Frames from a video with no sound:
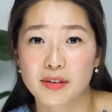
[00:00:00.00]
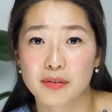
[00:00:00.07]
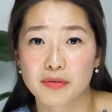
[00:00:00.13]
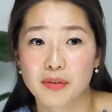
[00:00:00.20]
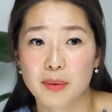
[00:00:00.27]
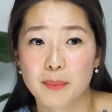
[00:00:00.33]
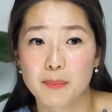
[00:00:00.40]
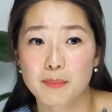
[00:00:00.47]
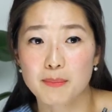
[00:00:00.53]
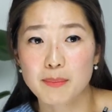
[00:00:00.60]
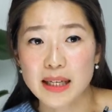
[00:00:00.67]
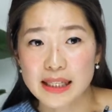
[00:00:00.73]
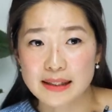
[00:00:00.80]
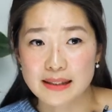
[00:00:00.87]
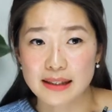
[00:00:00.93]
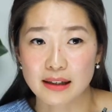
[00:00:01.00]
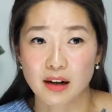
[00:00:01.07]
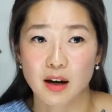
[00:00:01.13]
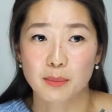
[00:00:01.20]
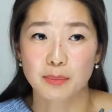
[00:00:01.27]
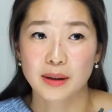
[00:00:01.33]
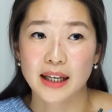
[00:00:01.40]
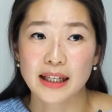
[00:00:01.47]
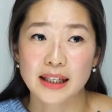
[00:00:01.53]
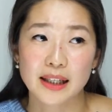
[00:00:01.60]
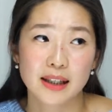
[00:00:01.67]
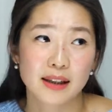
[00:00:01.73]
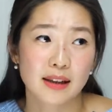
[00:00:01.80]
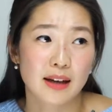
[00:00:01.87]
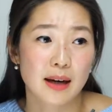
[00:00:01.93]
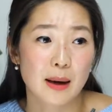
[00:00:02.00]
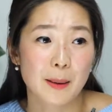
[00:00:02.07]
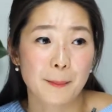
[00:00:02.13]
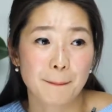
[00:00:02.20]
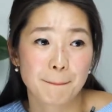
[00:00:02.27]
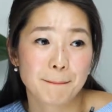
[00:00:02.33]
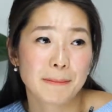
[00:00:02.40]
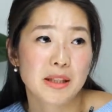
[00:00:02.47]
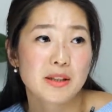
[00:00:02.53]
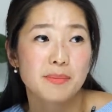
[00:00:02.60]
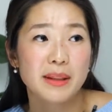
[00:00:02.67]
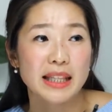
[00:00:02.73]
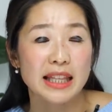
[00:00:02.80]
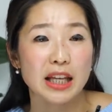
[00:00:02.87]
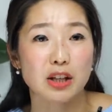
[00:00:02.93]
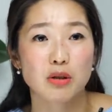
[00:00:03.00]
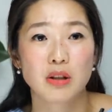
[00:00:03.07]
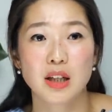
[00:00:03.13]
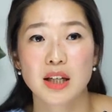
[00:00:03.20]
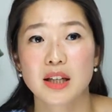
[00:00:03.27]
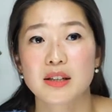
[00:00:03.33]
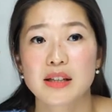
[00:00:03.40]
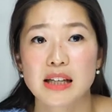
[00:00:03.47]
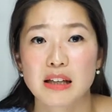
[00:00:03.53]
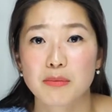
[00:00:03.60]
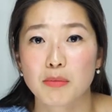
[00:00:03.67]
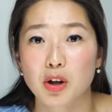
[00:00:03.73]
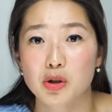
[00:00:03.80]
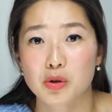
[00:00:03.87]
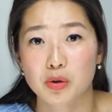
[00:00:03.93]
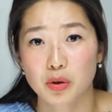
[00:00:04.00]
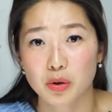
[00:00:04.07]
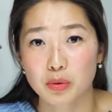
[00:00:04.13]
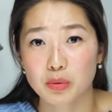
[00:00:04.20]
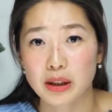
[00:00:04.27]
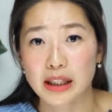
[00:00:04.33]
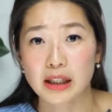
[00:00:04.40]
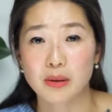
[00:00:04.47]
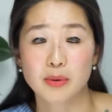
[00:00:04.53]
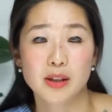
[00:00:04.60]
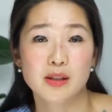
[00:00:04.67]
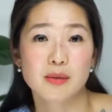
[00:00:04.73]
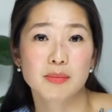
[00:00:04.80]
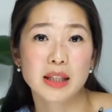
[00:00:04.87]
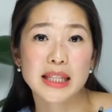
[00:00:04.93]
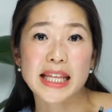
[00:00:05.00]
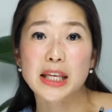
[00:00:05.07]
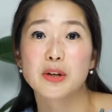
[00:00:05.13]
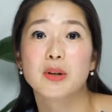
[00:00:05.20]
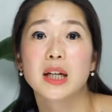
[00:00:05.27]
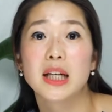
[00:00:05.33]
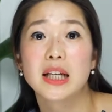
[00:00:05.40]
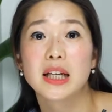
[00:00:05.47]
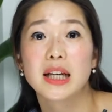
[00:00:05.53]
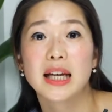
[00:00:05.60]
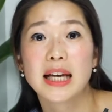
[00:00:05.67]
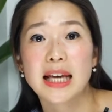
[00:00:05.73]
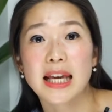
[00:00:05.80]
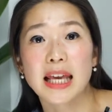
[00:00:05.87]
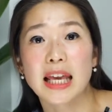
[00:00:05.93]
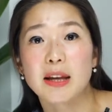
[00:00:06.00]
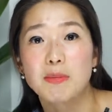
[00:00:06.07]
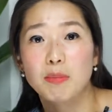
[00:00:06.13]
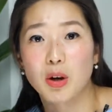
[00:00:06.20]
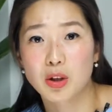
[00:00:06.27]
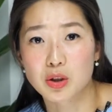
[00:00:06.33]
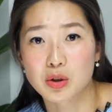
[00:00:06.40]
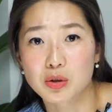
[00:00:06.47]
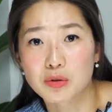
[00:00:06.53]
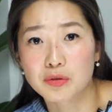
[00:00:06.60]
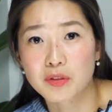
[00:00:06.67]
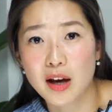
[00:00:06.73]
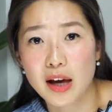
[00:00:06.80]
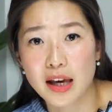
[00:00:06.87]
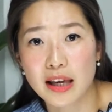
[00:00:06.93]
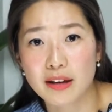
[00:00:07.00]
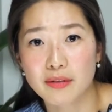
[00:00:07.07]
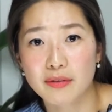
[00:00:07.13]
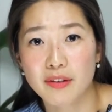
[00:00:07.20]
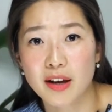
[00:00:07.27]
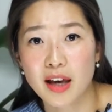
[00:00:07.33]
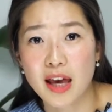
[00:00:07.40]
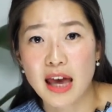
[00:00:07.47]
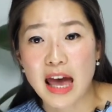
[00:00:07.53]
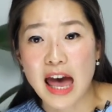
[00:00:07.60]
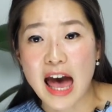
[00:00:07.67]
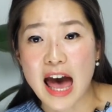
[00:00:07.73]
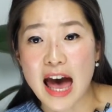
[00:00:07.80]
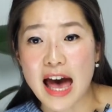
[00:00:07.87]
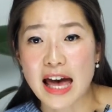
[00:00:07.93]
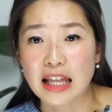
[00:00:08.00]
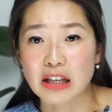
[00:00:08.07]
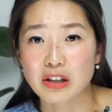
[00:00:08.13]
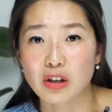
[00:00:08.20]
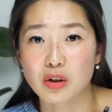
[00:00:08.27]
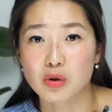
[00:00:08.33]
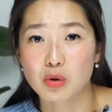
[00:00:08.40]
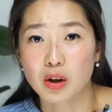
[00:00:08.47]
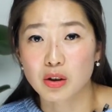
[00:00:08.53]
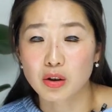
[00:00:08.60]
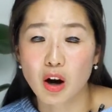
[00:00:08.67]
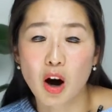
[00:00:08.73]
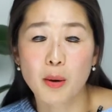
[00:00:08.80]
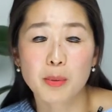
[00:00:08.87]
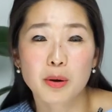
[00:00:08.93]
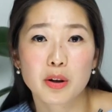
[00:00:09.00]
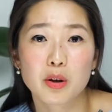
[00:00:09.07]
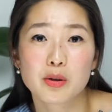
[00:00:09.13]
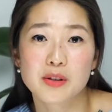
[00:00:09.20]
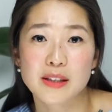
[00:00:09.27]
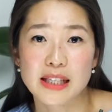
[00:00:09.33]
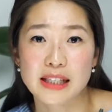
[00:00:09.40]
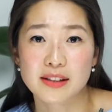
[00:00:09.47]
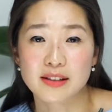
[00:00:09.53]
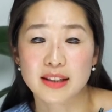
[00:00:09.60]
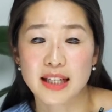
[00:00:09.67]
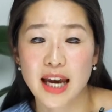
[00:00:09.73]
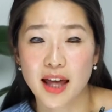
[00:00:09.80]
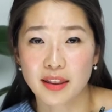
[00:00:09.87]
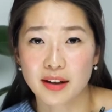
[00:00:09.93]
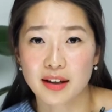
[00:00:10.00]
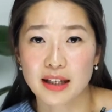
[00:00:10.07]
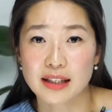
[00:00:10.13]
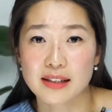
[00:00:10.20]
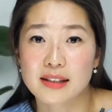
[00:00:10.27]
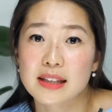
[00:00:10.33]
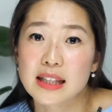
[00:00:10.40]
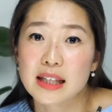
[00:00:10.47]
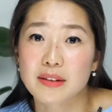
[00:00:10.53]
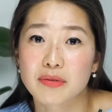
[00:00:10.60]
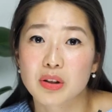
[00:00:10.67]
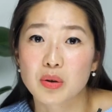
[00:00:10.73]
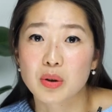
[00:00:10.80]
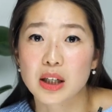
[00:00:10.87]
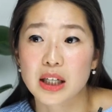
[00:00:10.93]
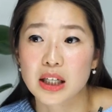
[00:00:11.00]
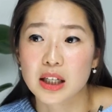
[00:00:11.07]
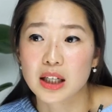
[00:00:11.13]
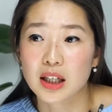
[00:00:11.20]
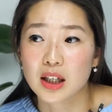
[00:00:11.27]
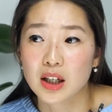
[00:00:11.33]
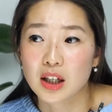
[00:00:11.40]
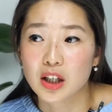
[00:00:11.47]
of mixing up, like something that you learned in module 3 with something that you learned in module 5, and try to cobble those things together and see if you can